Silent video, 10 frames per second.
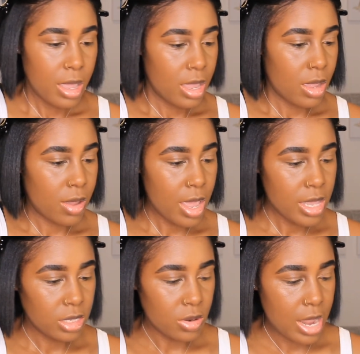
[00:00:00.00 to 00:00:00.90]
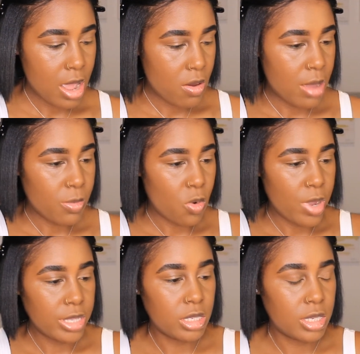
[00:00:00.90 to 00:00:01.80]
Okay, so now I'm
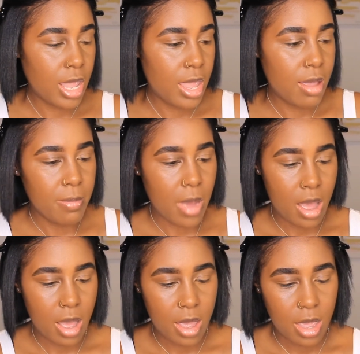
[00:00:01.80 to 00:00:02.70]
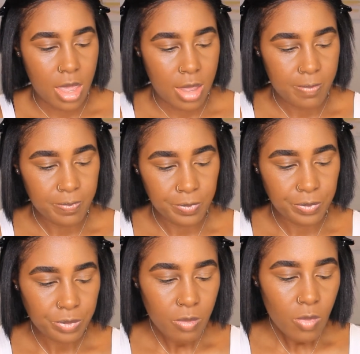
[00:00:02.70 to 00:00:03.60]
going to take my
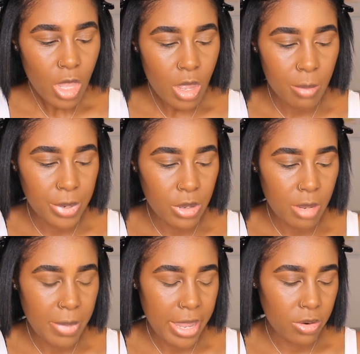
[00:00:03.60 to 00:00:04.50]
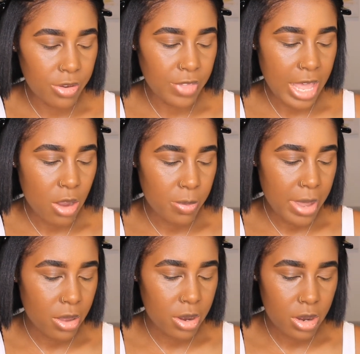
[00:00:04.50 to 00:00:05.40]
Beauty Bakery Flour
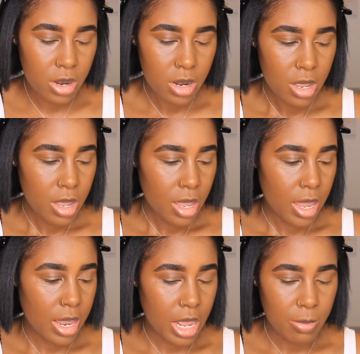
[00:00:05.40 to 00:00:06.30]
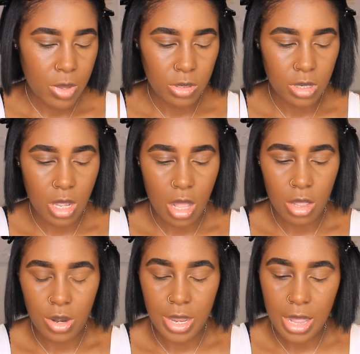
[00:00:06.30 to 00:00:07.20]
Powder, and I'm using the
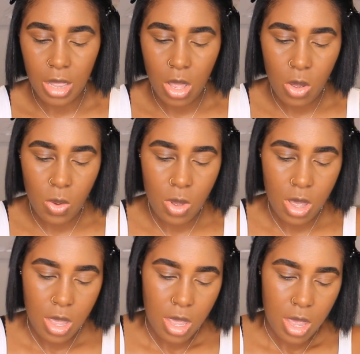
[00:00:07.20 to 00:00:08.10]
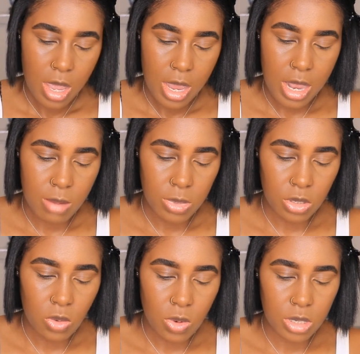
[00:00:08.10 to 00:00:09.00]
color yellow, and I'm just
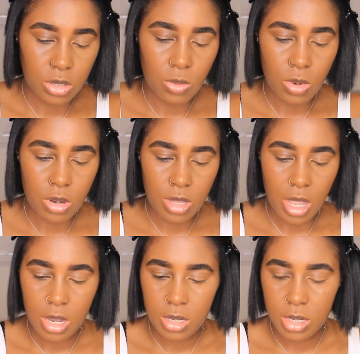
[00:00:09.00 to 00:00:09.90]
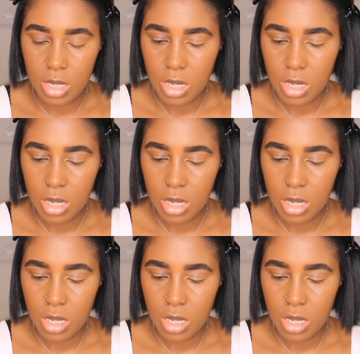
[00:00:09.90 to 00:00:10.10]
going to work that